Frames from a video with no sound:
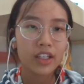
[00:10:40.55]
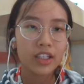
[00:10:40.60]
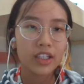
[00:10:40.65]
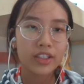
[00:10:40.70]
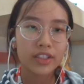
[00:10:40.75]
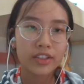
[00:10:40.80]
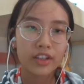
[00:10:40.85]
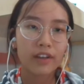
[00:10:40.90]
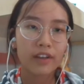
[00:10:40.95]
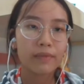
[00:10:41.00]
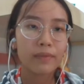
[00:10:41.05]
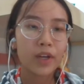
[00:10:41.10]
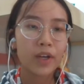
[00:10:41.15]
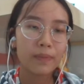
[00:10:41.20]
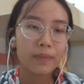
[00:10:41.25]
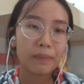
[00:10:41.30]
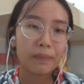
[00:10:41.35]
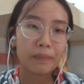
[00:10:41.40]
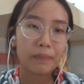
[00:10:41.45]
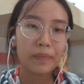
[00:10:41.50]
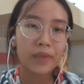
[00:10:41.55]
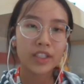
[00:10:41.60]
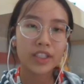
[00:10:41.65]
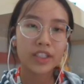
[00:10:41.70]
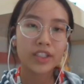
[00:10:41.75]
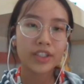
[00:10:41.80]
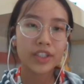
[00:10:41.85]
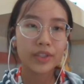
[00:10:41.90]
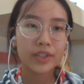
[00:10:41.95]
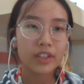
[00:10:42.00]
some of the
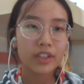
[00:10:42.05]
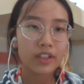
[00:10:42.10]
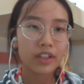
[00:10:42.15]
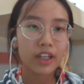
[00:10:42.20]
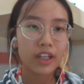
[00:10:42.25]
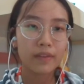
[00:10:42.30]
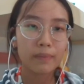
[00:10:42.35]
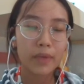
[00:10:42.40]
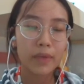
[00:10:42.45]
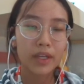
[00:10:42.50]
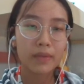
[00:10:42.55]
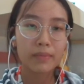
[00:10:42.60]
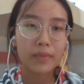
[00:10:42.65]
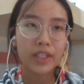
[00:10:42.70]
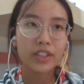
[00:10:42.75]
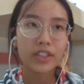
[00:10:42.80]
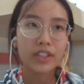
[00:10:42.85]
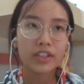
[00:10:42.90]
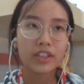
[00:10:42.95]
student in my major,